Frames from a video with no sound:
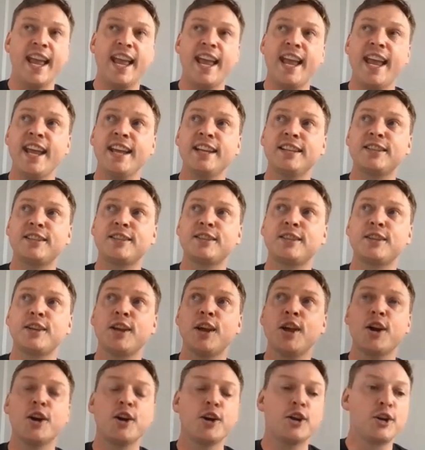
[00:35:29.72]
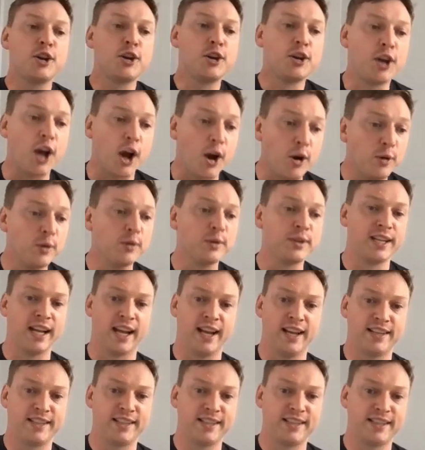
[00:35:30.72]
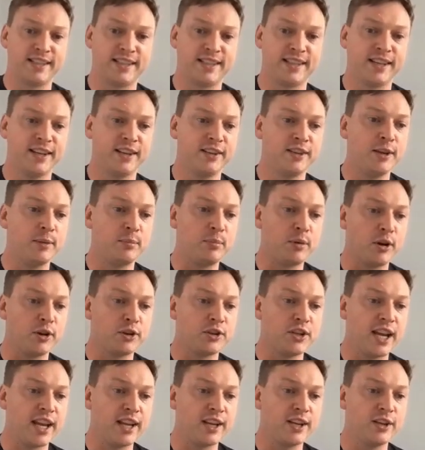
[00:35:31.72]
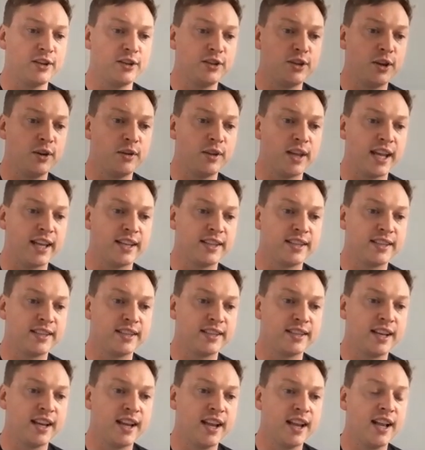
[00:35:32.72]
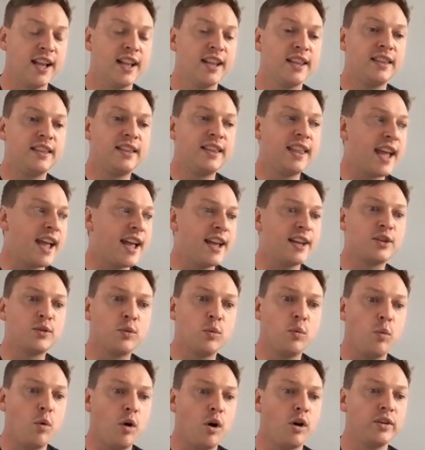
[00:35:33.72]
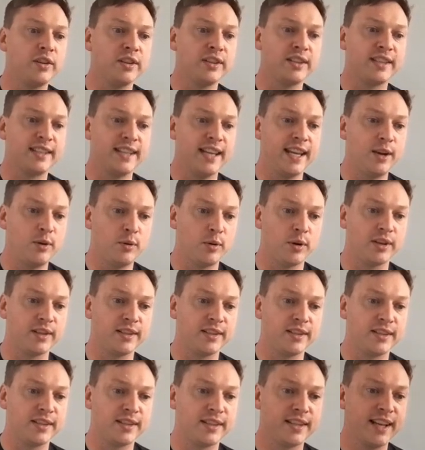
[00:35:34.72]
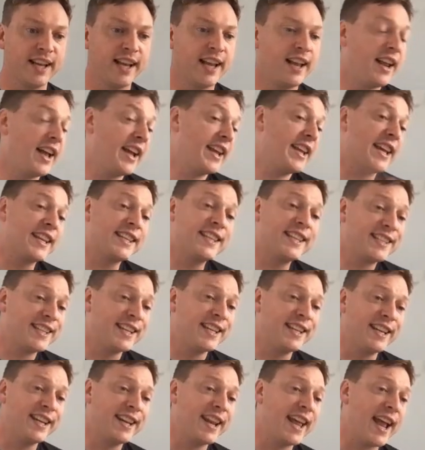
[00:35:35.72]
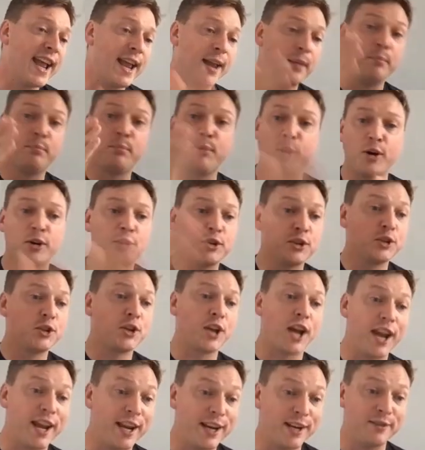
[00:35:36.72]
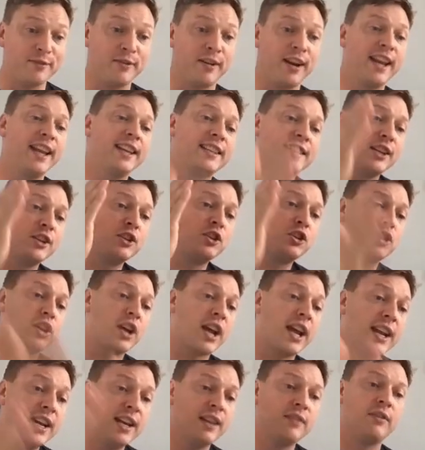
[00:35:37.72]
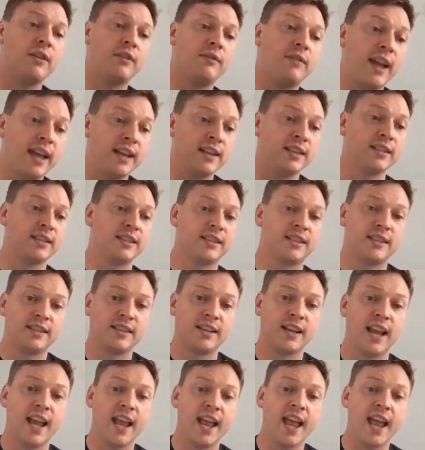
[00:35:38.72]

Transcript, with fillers: It's gold dust that blockchain can do this. There's one sequence. I guess it's in the name, blockchain, right? It's a chain of events.